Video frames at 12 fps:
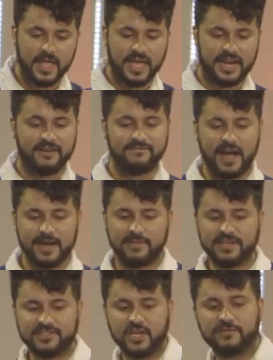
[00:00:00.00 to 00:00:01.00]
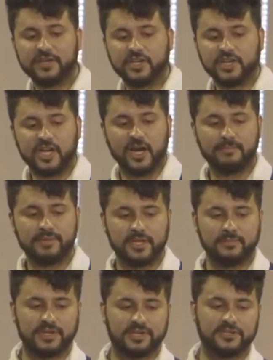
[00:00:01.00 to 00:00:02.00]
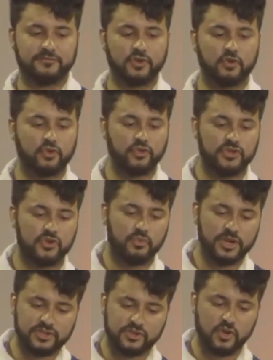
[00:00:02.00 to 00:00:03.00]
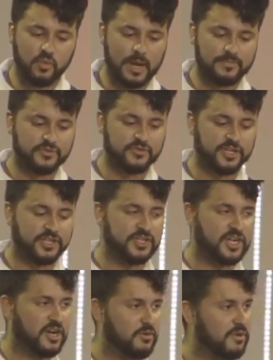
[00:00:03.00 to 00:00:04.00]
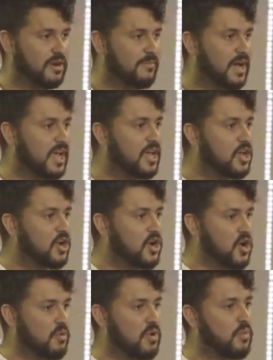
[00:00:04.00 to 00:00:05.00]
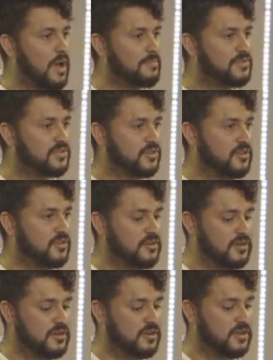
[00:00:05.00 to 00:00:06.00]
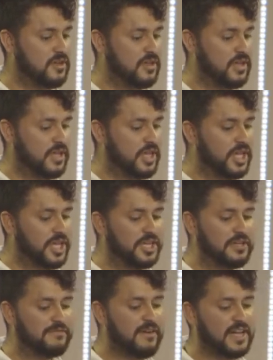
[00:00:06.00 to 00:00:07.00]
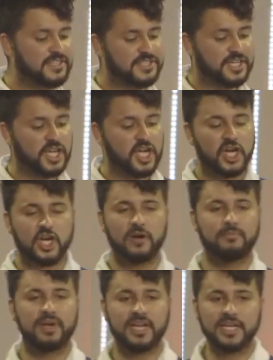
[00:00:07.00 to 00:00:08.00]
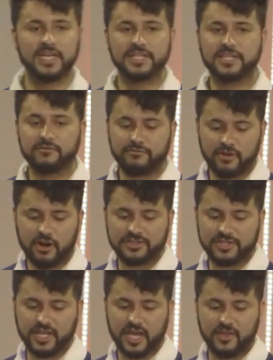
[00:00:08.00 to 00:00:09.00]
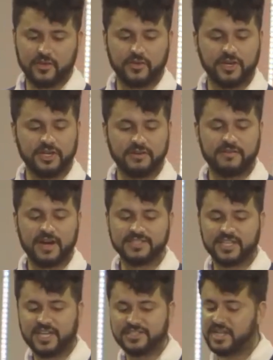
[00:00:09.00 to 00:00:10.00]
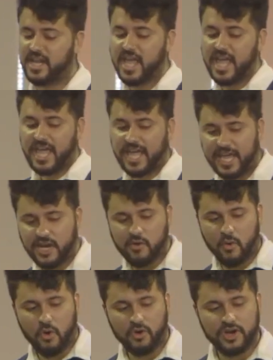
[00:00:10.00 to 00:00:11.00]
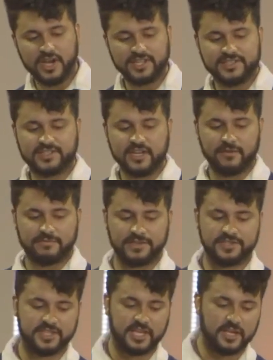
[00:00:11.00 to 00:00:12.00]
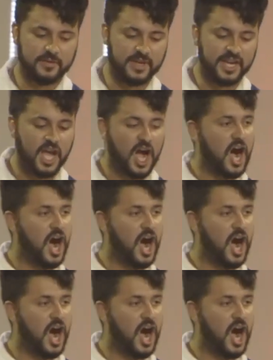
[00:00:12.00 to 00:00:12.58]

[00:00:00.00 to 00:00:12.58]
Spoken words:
And I find myself in good company because if you go to the original Webster dictionary written by Noah Webster, he defines it completely different altogether. He defines it as an inordinate self-esteem and